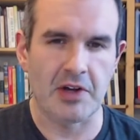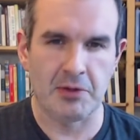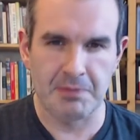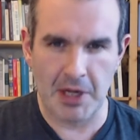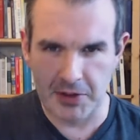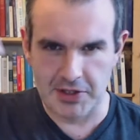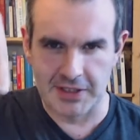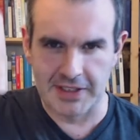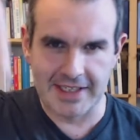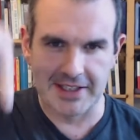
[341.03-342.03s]
I'll put a
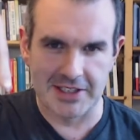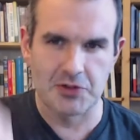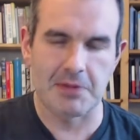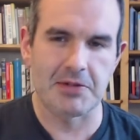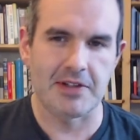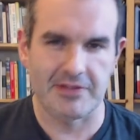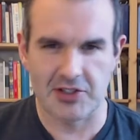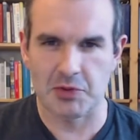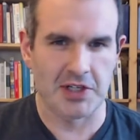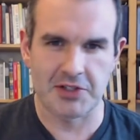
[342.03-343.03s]
link in the description if you
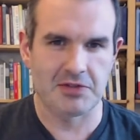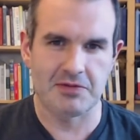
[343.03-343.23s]
just want to